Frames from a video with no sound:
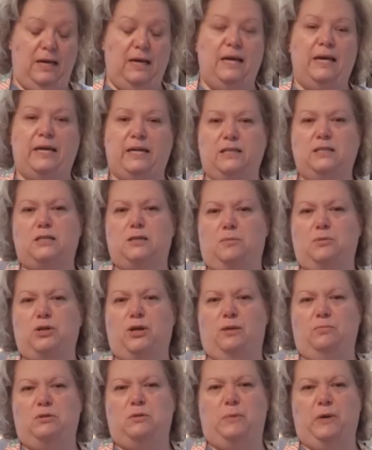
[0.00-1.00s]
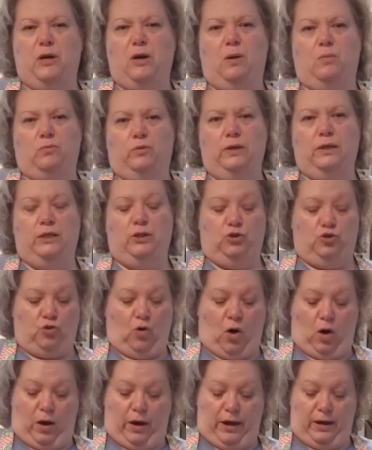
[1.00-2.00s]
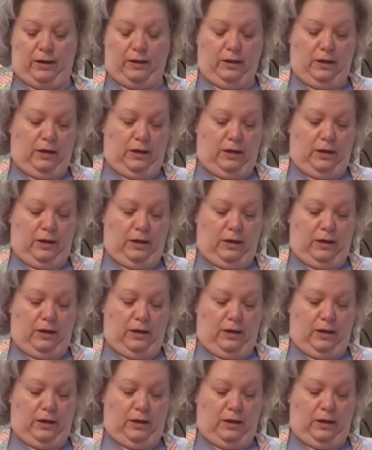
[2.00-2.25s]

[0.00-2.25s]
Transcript: it can sometimes become really dry.